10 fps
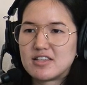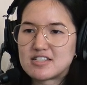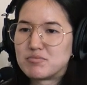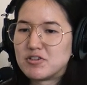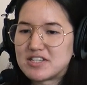
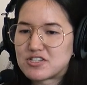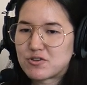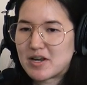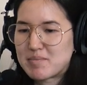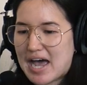this movie
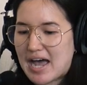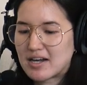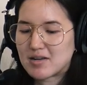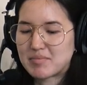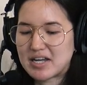story
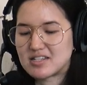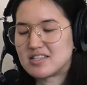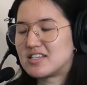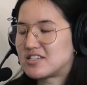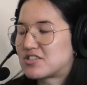bad compared
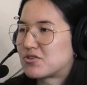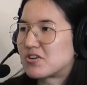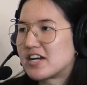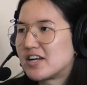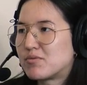to this
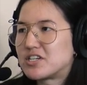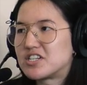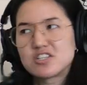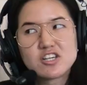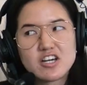story,
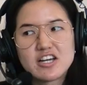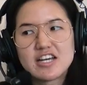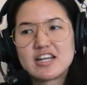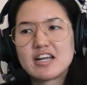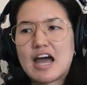which is
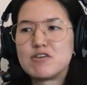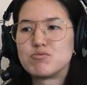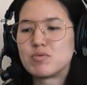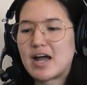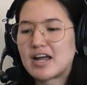good. I
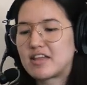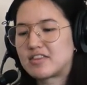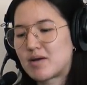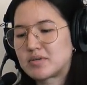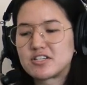I
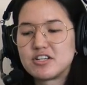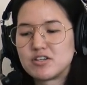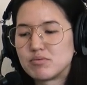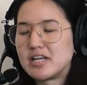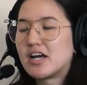got the opportunity
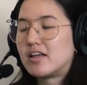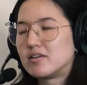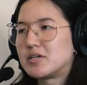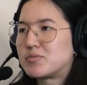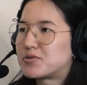to read
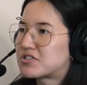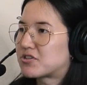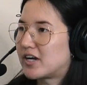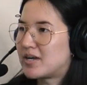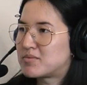other people's
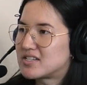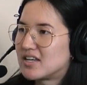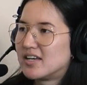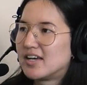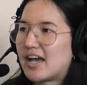scripts
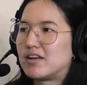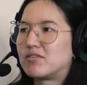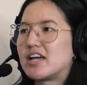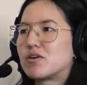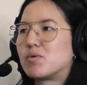
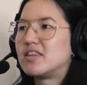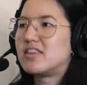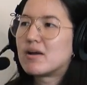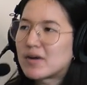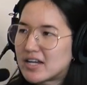and like what
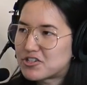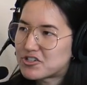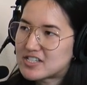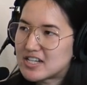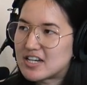they were
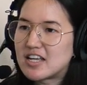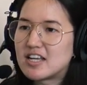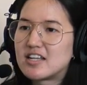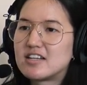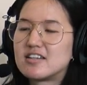interested
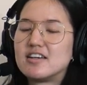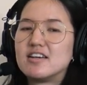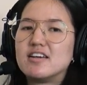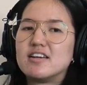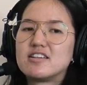in.
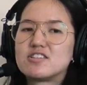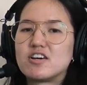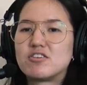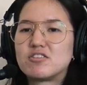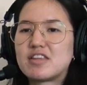
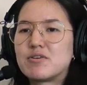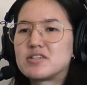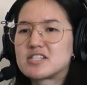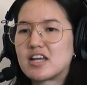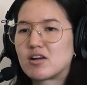So that
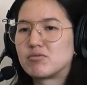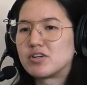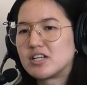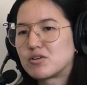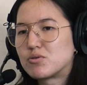was like a
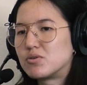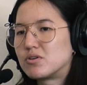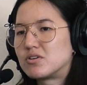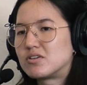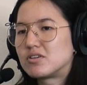really
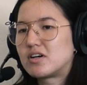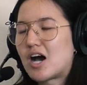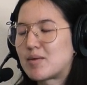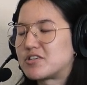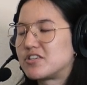cool
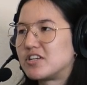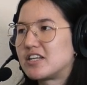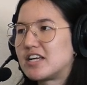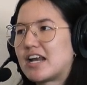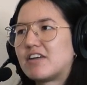
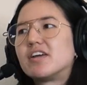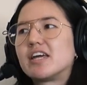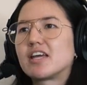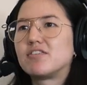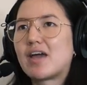opportunity. And I feel
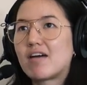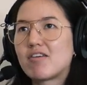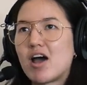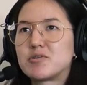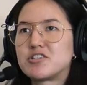like if you
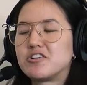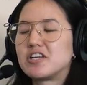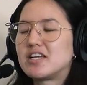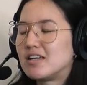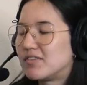have an
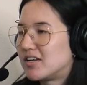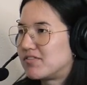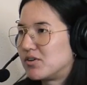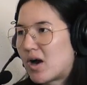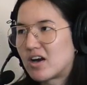opportunity, even
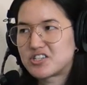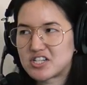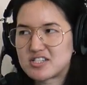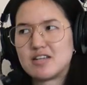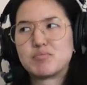if you are
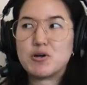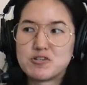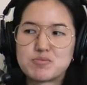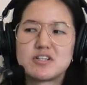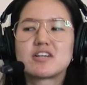just in
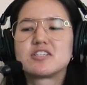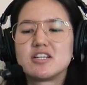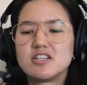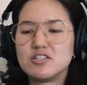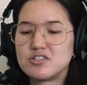post
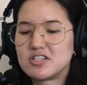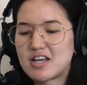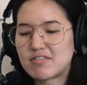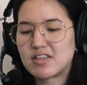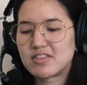production, you should
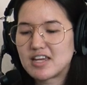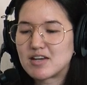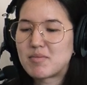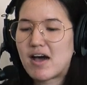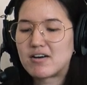definitely
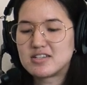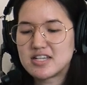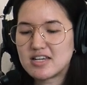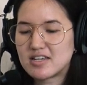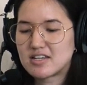think about
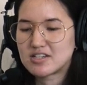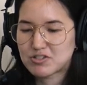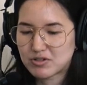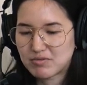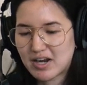taking a
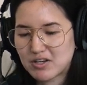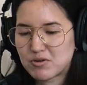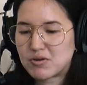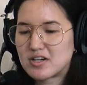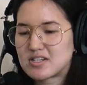screenwriting
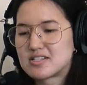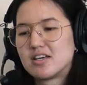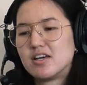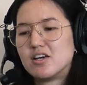course